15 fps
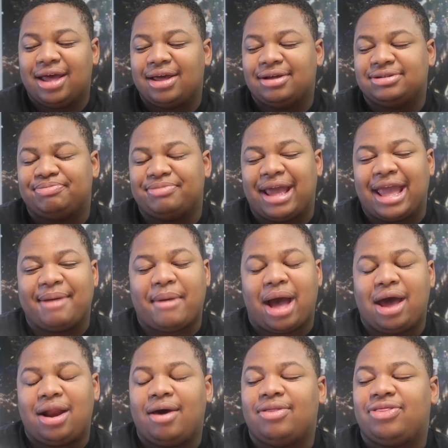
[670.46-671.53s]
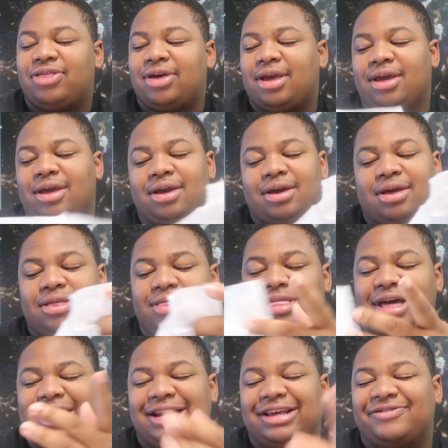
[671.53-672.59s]
is, ma'am, I don't think
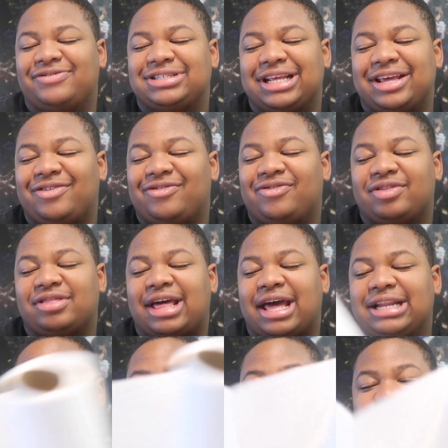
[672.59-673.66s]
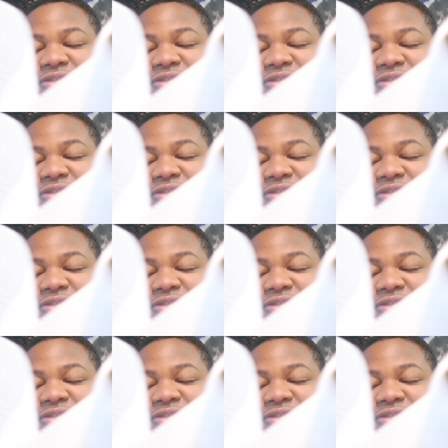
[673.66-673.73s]
that's